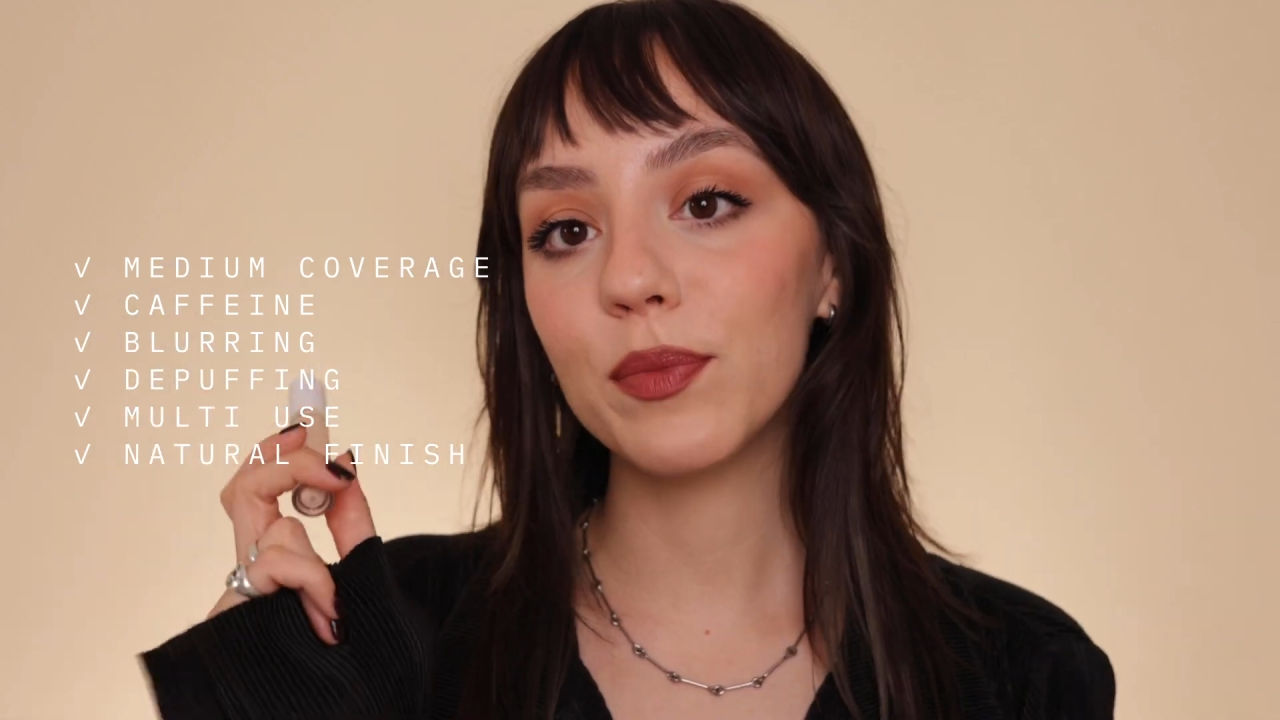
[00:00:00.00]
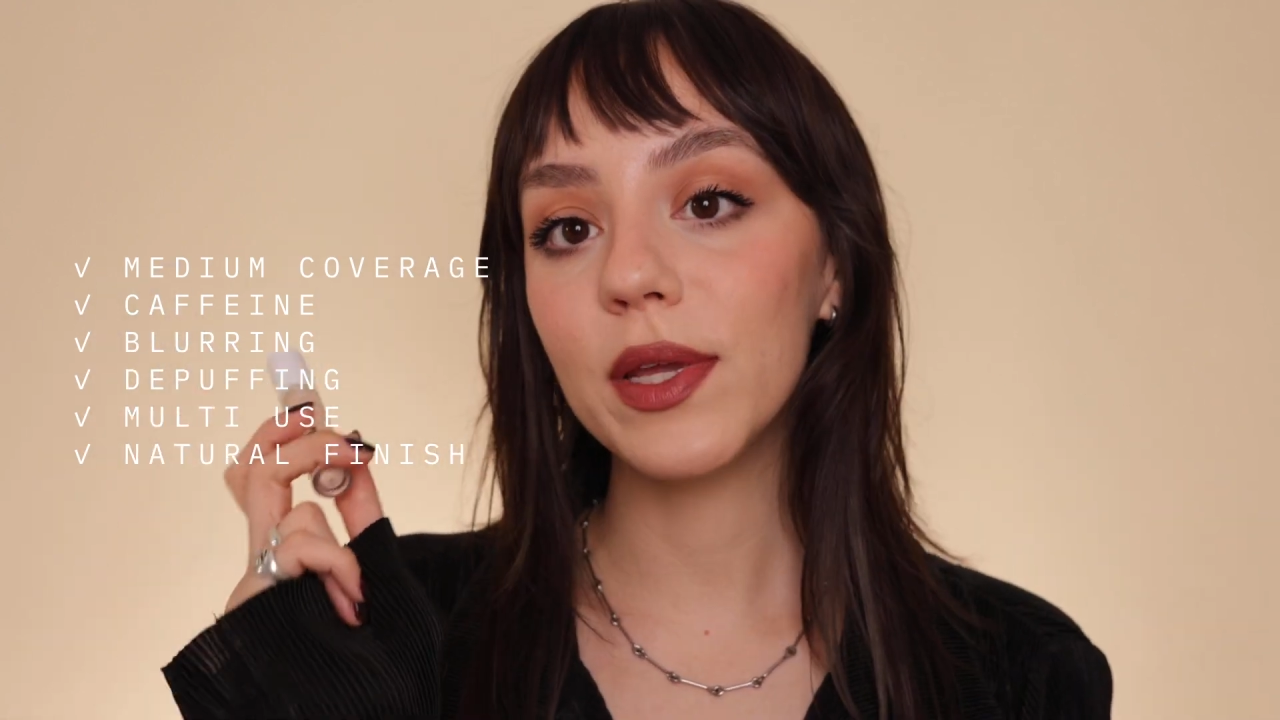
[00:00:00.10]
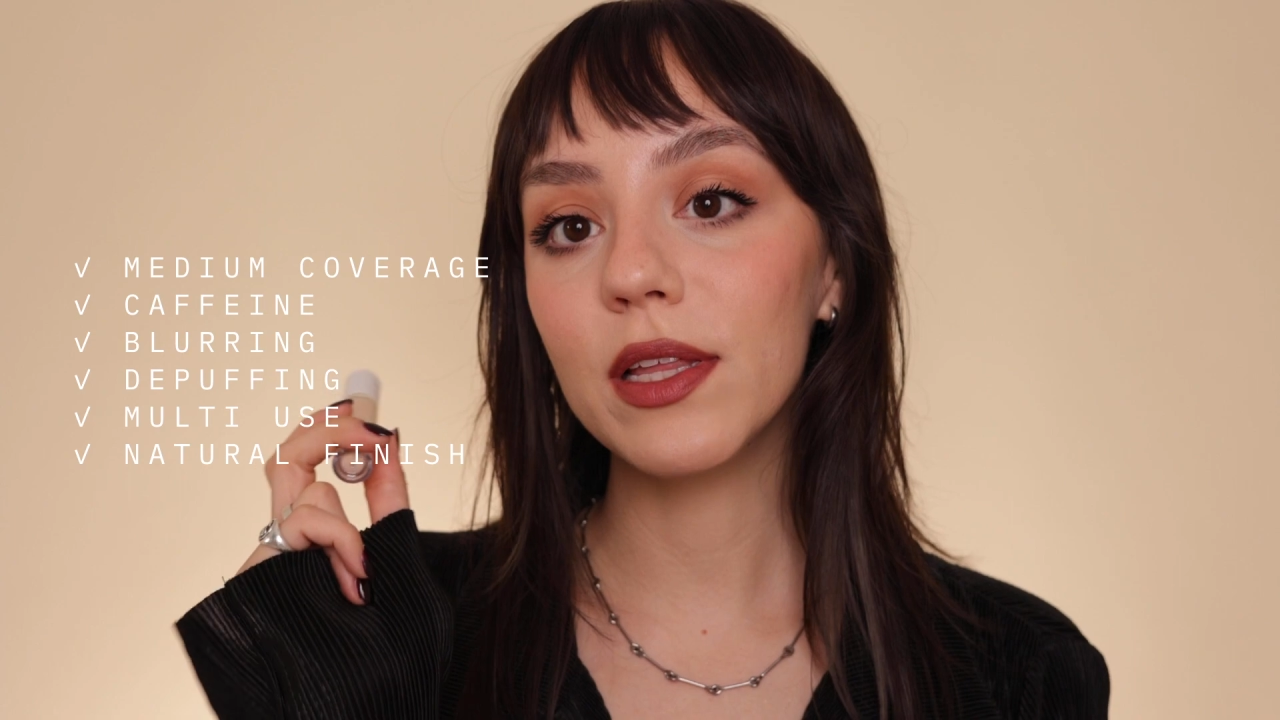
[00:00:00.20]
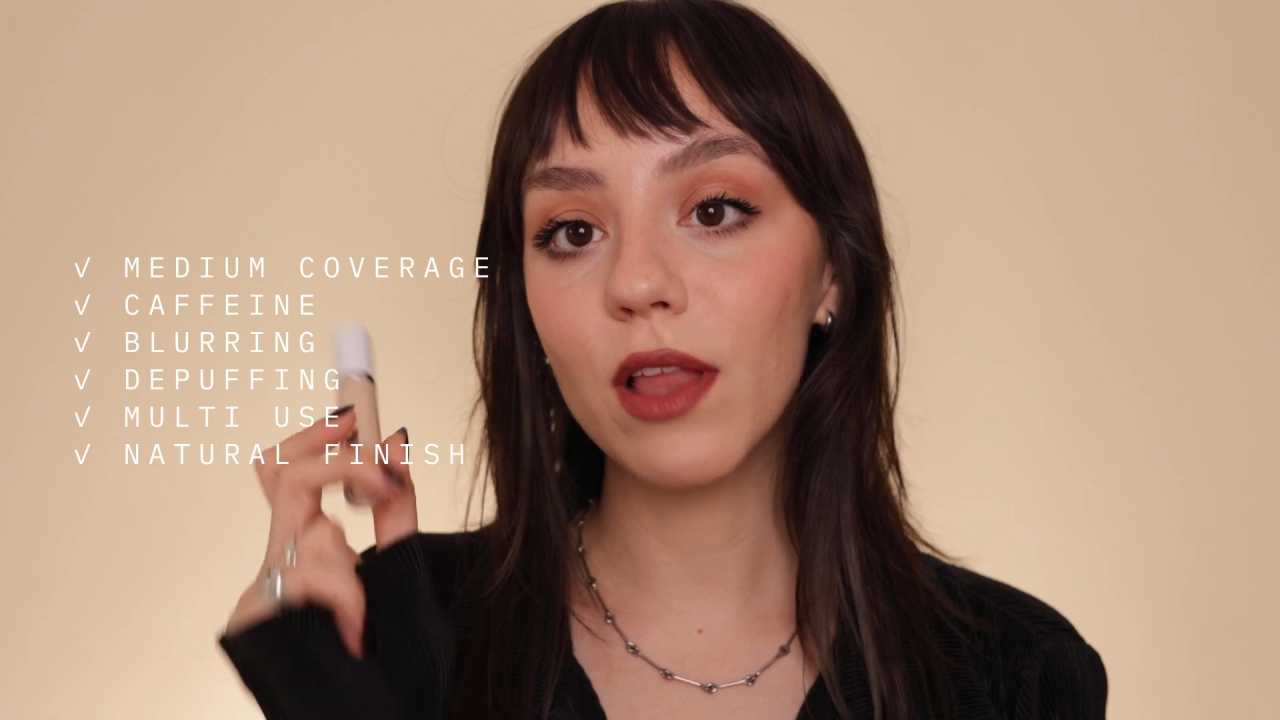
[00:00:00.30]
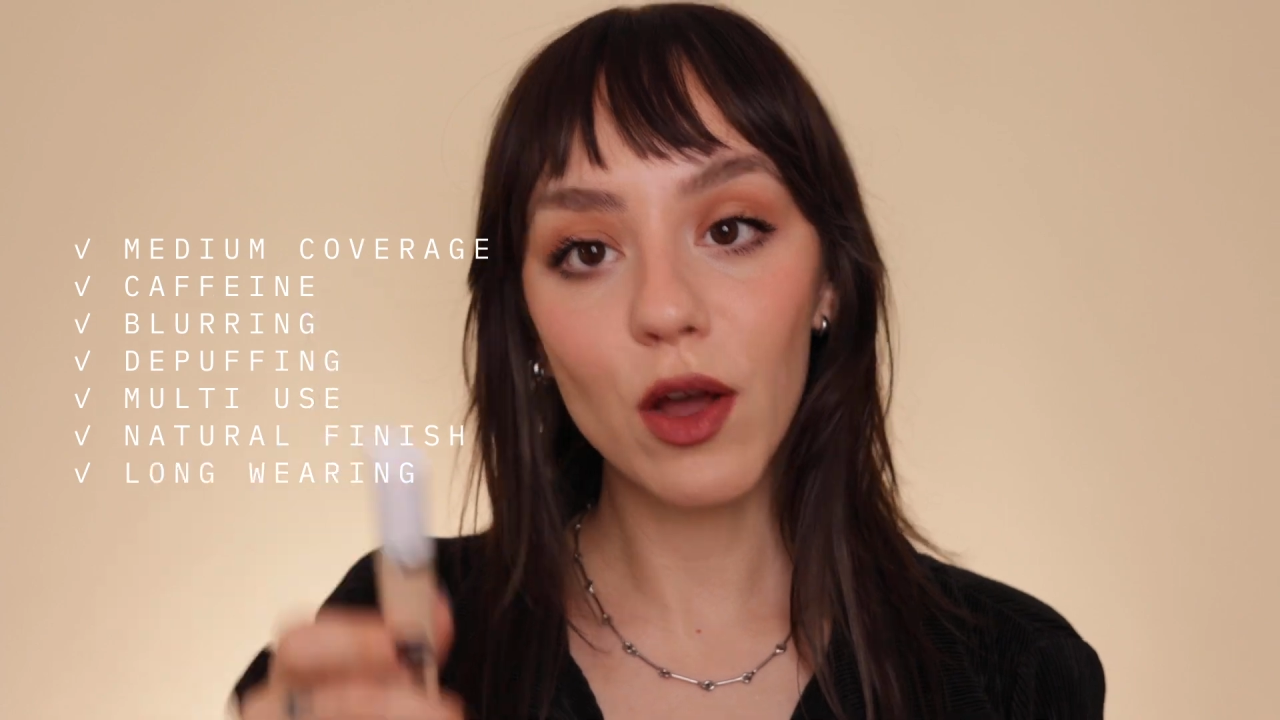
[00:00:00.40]
to
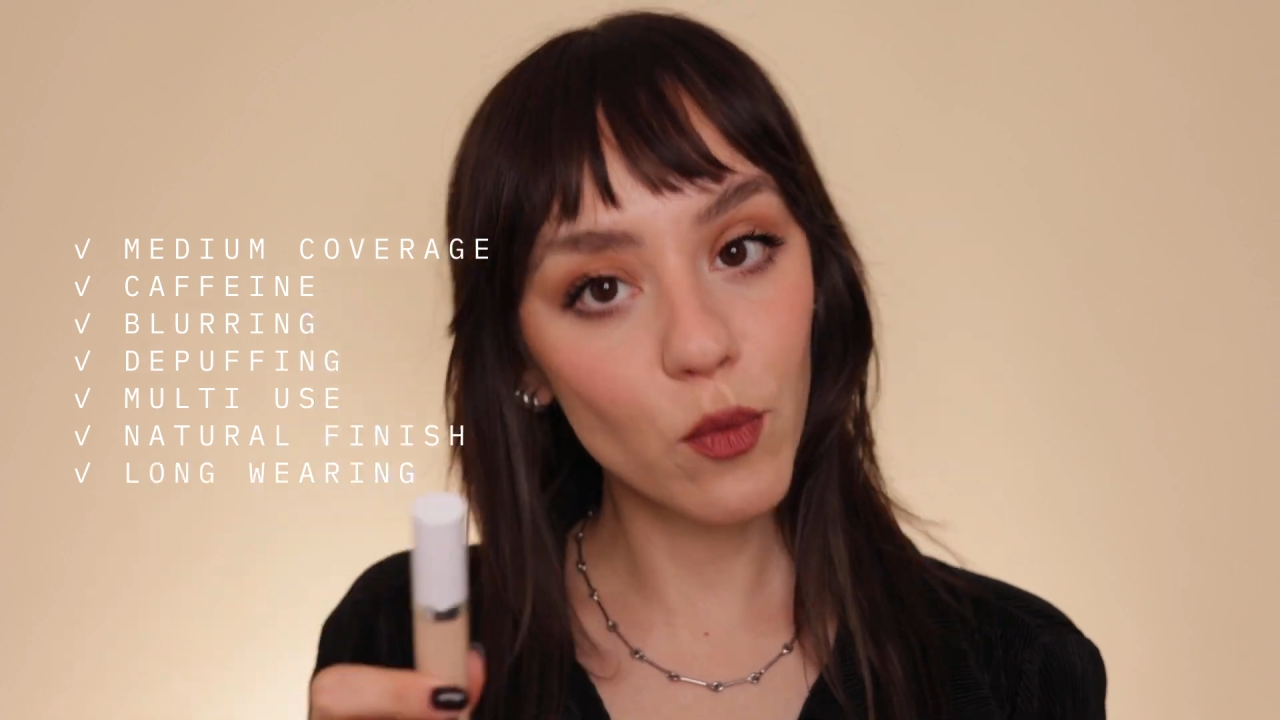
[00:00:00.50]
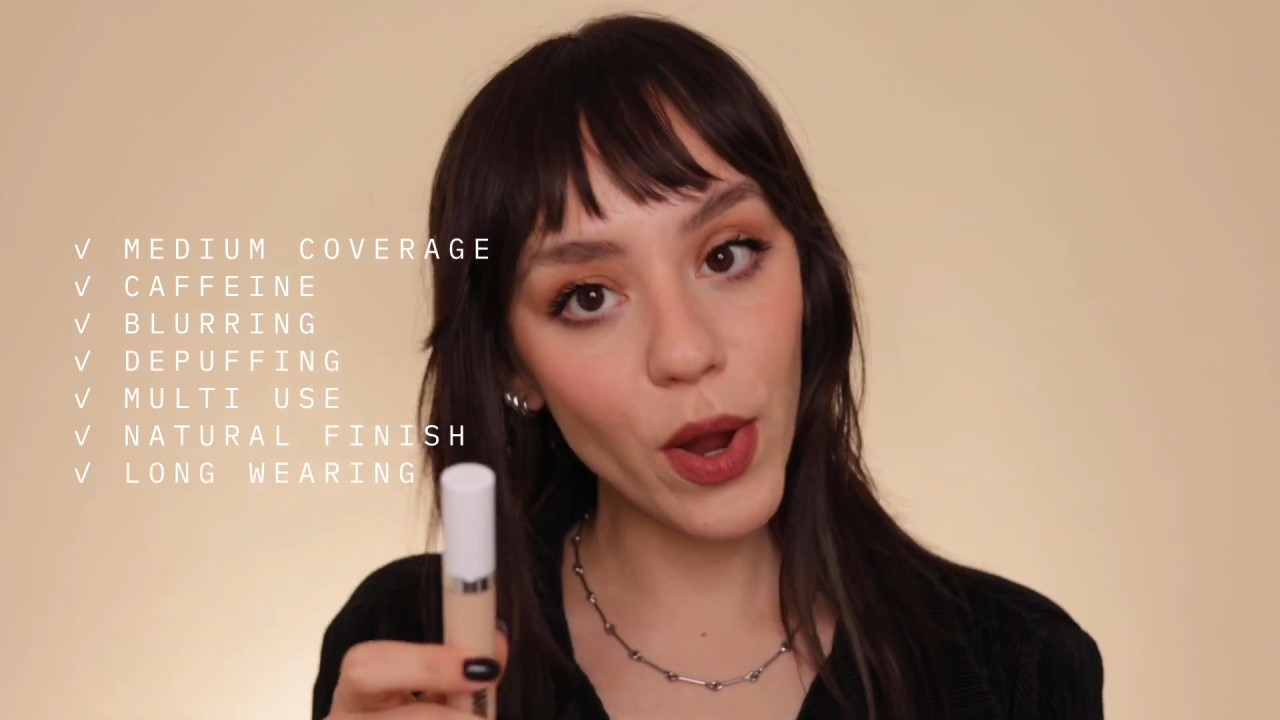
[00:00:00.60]
be long